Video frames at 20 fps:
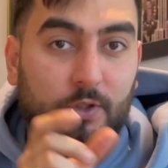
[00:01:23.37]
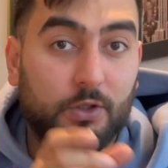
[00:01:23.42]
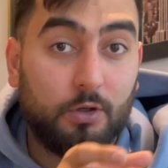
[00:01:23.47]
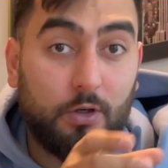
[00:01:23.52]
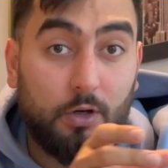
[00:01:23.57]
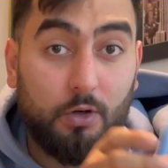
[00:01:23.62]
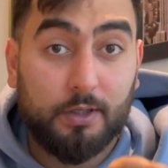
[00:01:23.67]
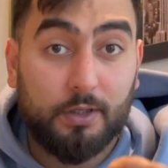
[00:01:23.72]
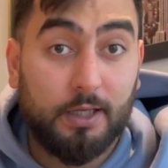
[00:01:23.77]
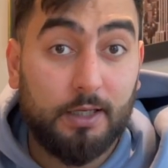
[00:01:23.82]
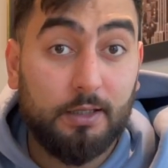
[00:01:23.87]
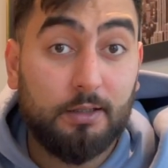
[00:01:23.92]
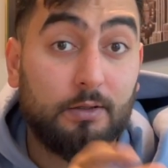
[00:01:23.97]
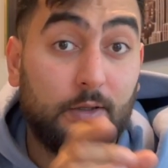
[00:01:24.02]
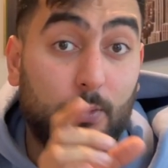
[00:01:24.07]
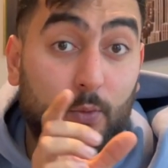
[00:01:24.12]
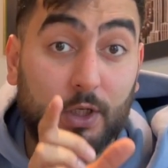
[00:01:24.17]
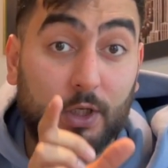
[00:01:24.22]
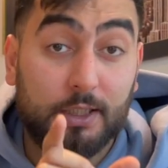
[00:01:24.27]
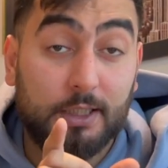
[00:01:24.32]
Okay,
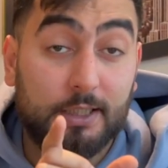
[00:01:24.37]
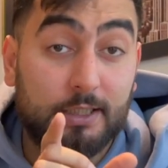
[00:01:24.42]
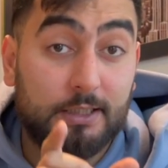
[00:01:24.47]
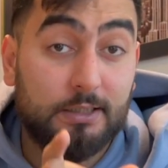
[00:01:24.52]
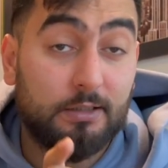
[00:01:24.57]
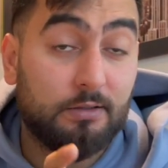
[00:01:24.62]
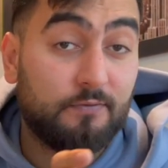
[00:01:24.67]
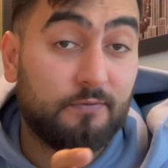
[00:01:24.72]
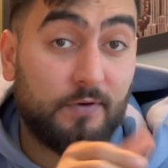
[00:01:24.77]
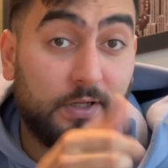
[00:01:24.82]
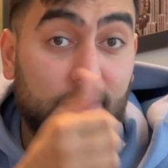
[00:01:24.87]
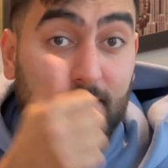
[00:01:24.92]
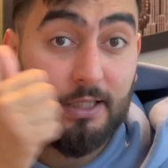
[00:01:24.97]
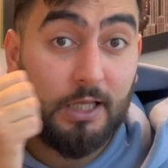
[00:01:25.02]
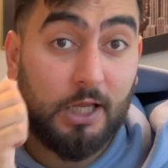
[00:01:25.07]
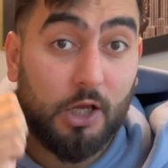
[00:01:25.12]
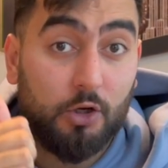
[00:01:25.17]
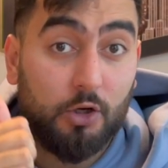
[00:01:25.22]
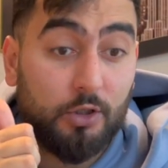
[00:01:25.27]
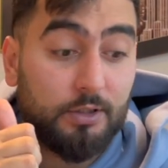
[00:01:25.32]
we're gonna need this phrase
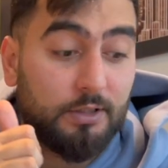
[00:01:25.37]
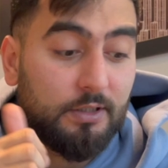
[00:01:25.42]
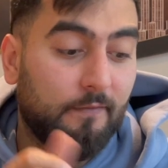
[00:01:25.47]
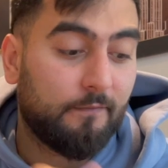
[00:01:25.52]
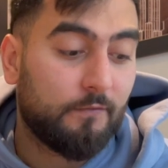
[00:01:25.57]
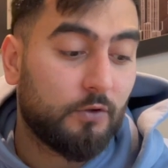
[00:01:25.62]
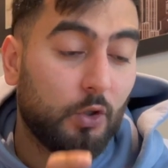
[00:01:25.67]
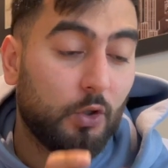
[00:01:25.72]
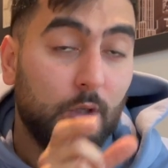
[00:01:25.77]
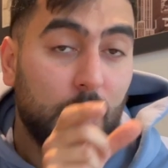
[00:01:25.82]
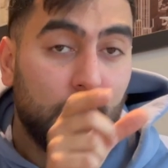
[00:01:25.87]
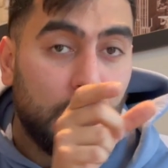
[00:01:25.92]
later on in the video.